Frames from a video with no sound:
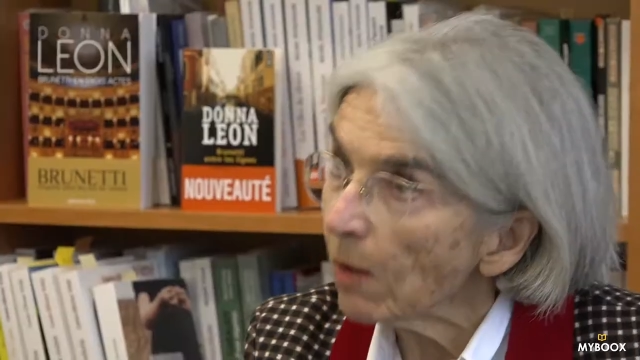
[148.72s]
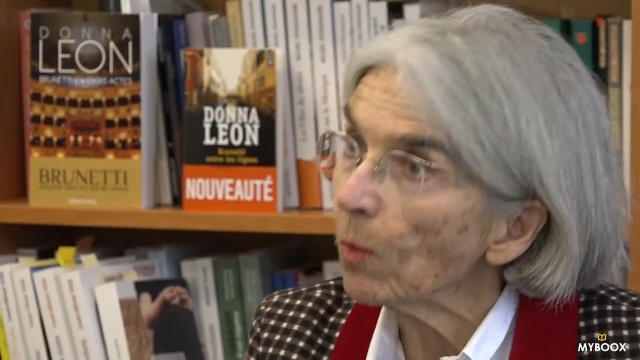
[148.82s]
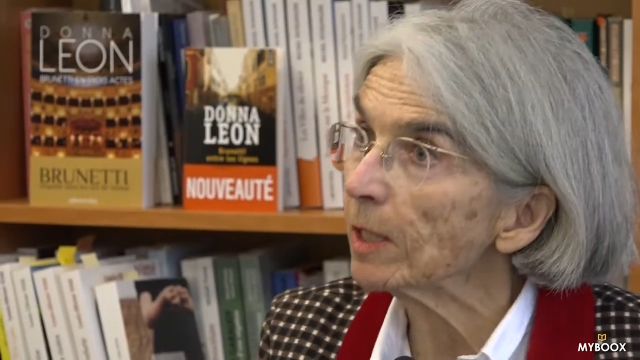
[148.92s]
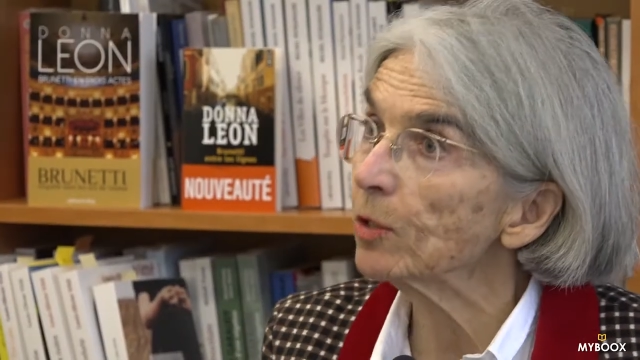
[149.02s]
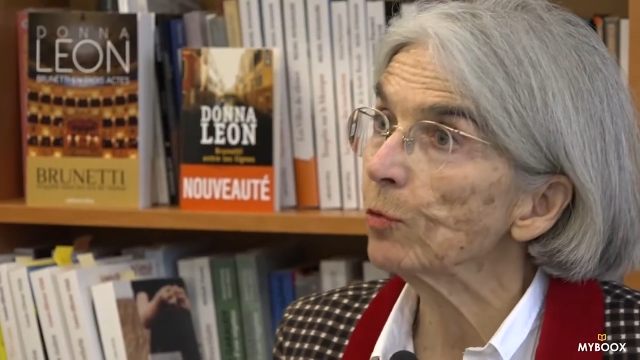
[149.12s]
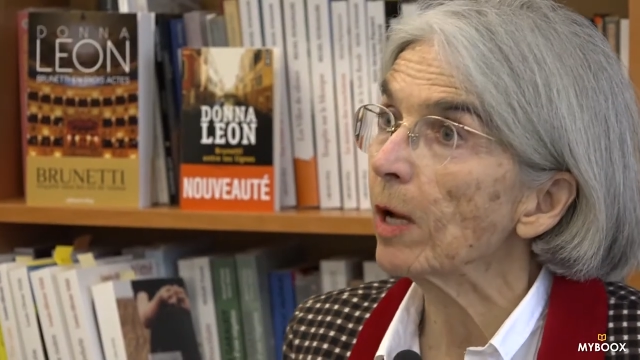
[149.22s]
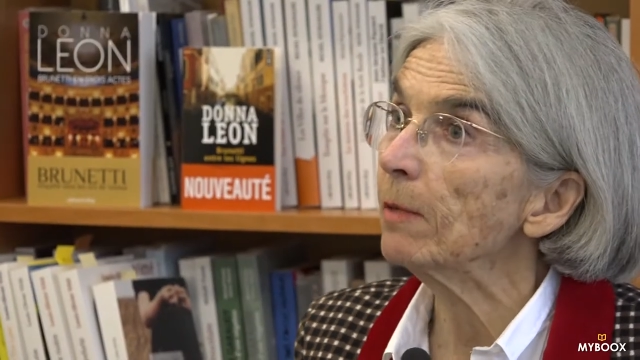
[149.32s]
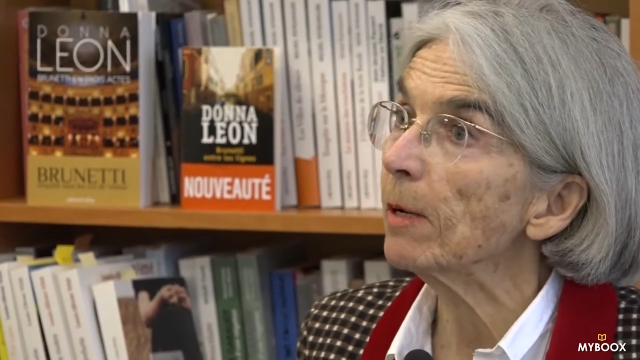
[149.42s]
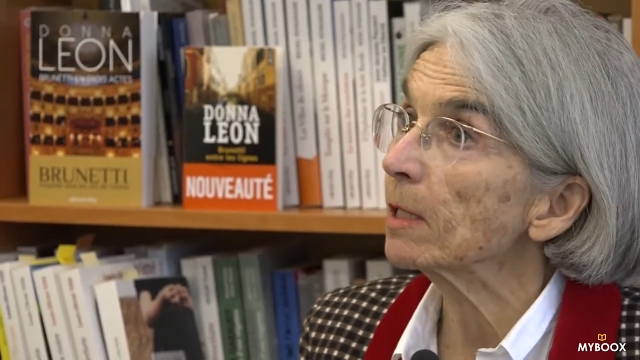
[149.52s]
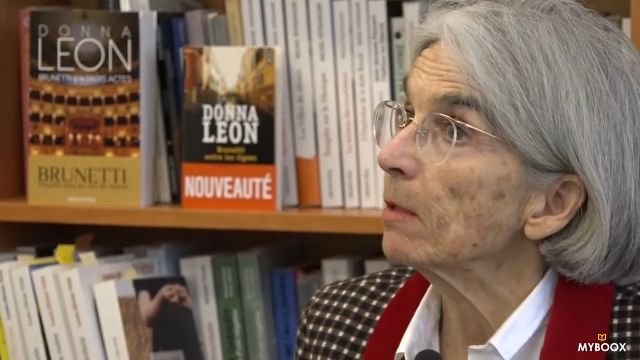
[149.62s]
I wanted to write
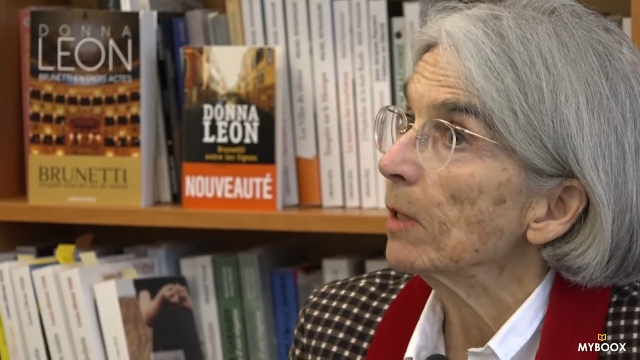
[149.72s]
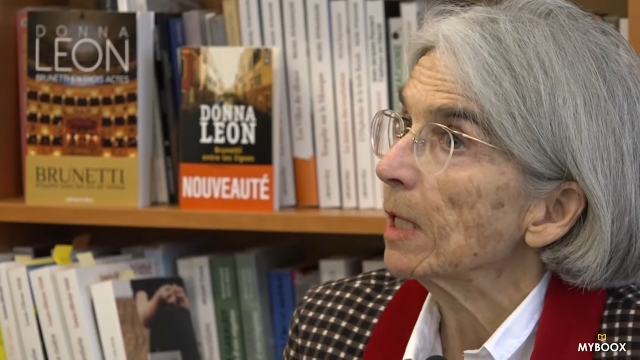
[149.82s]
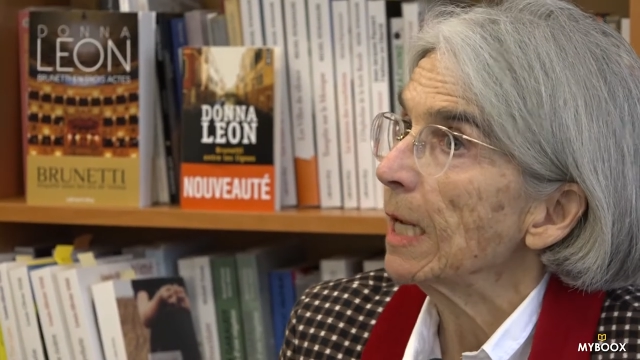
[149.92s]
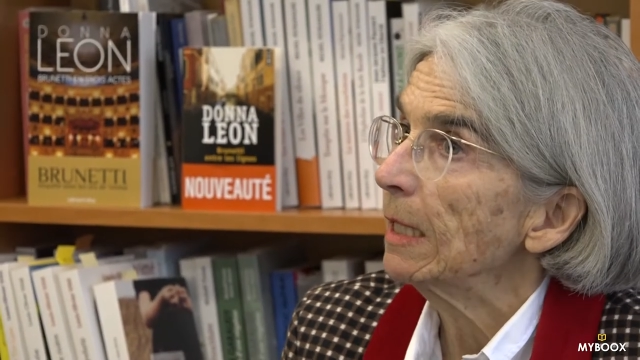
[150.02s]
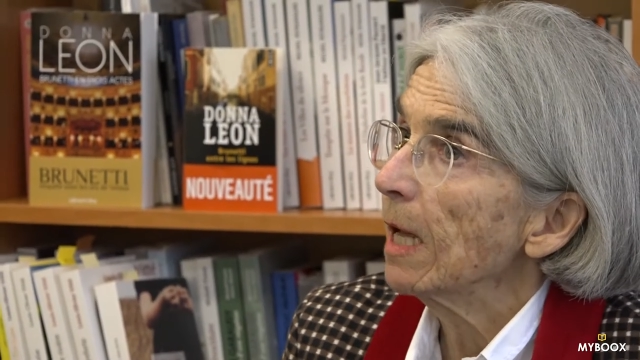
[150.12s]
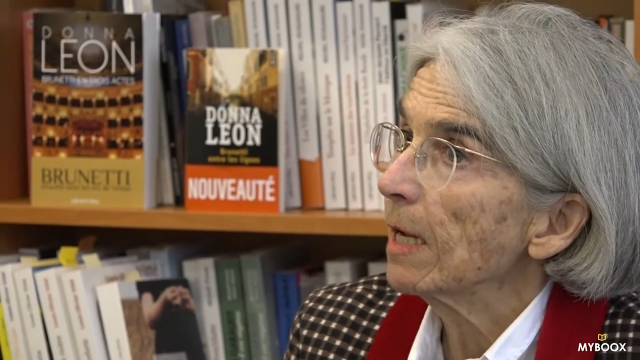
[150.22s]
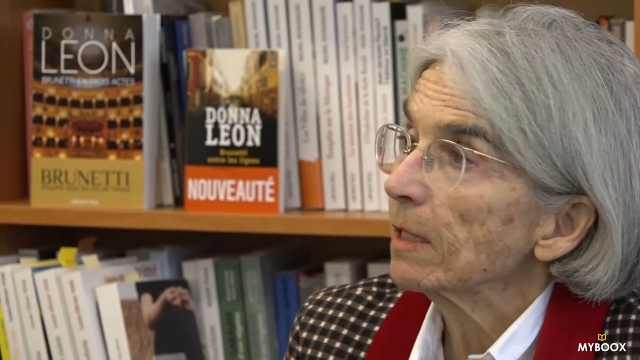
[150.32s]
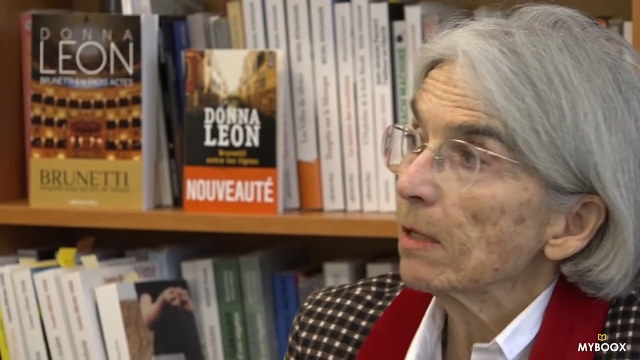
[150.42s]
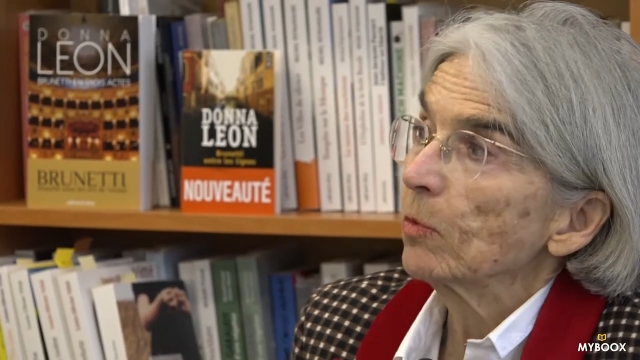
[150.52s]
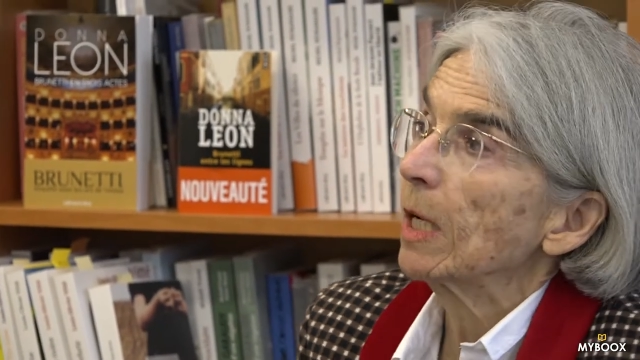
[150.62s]
about someone that I'd
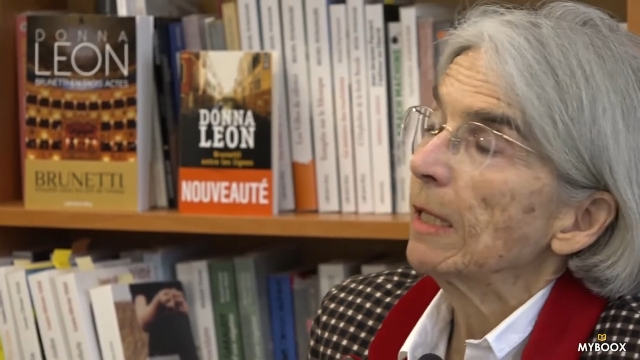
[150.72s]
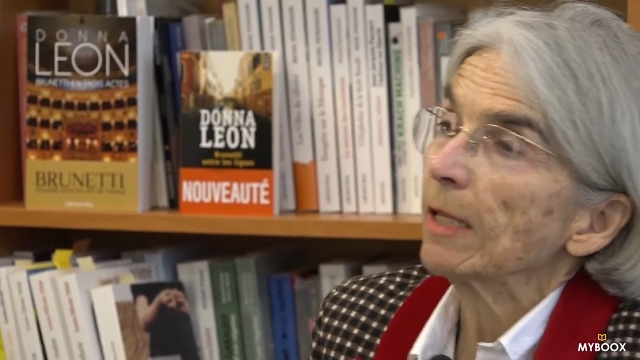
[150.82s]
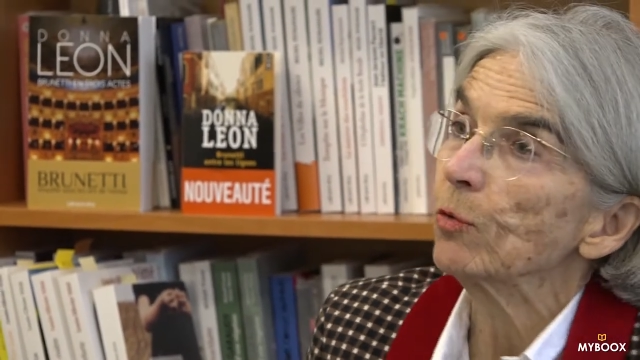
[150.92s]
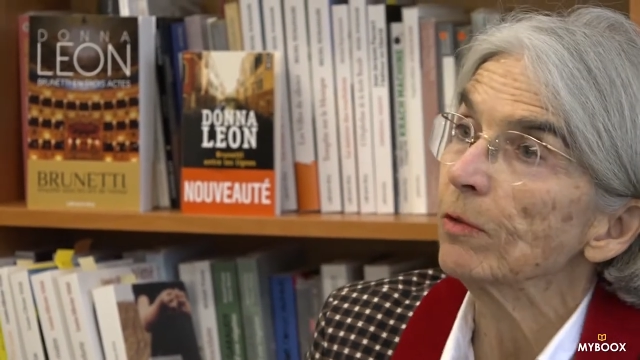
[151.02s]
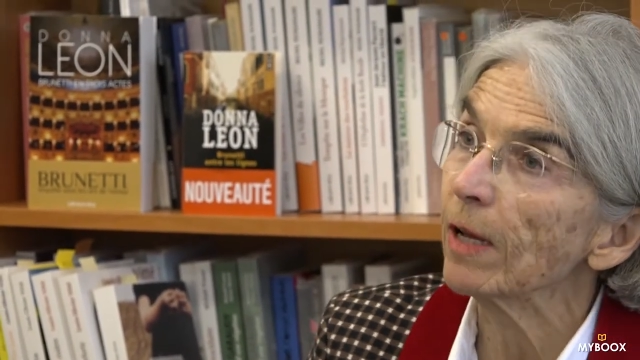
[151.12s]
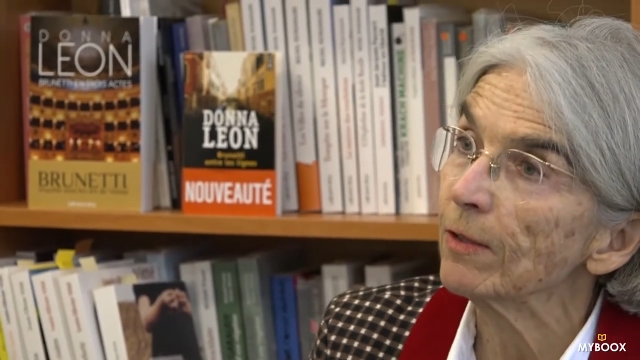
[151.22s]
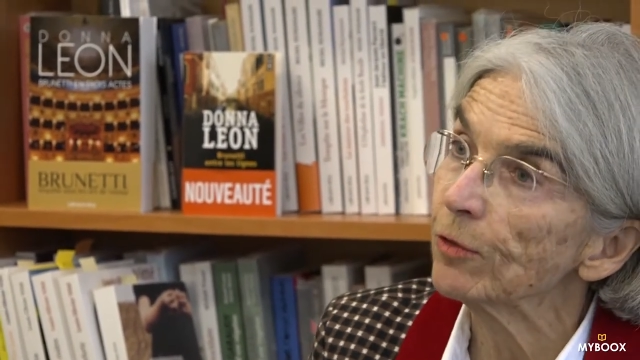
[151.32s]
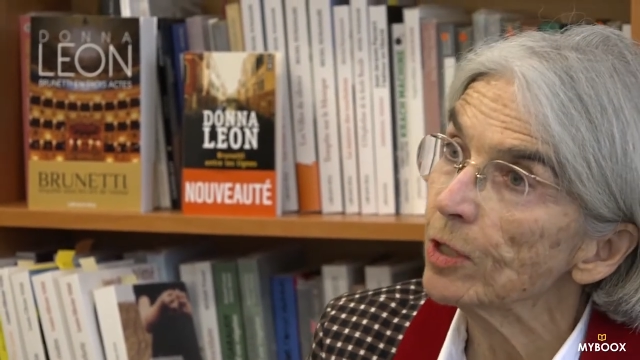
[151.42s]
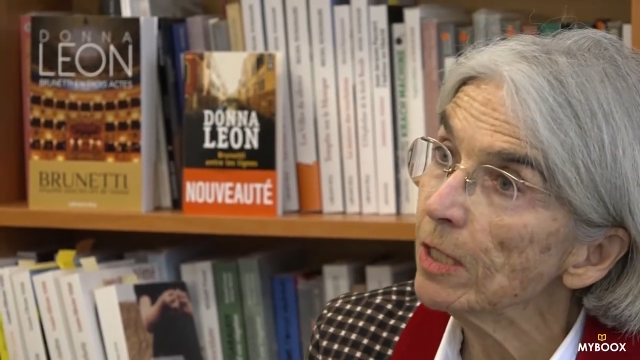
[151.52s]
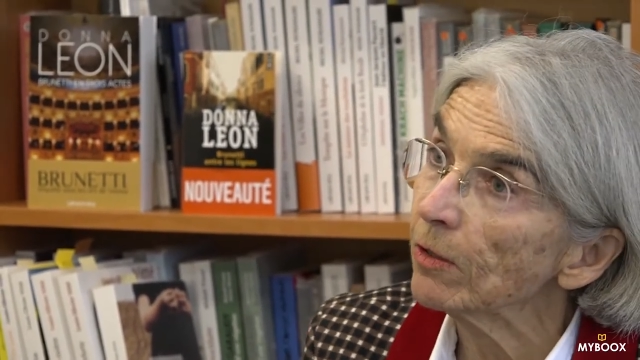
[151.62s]
like, someone I'd like to invite
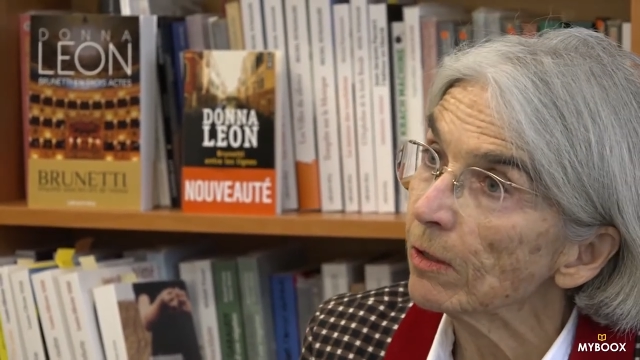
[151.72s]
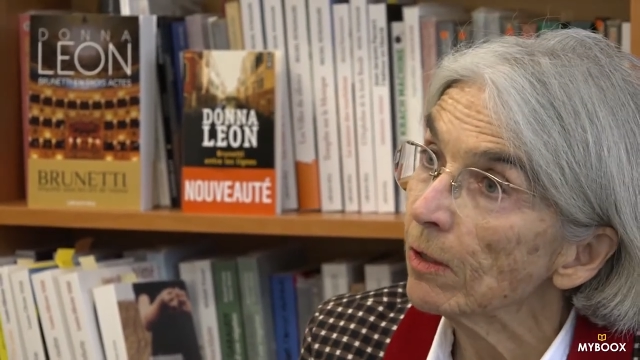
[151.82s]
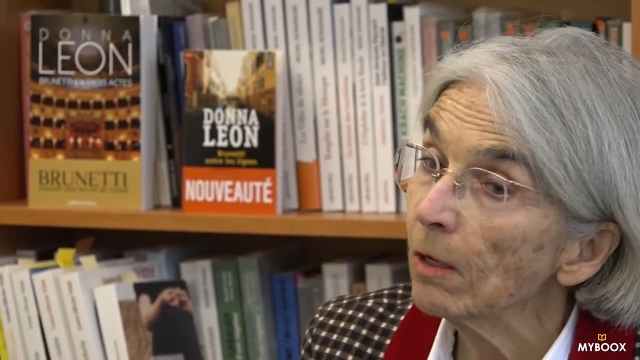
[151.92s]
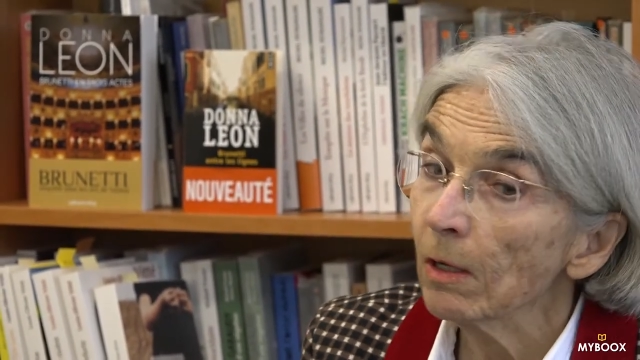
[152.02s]
for dinner.